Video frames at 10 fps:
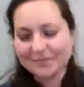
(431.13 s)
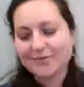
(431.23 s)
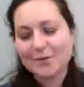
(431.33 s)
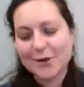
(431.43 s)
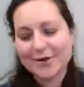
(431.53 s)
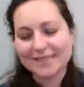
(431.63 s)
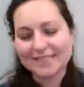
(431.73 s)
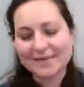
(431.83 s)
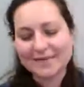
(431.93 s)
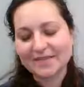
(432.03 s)
You know that's
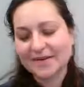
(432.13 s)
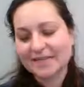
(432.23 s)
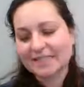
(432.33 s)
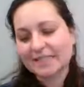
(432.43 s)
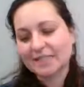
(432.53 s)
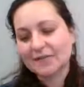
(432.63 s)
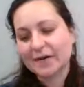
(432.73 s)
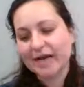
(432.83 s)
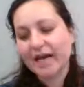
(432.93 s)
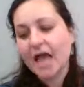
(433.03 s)
going to be a fantasy
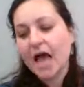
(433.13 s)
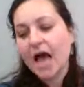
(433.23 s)
story.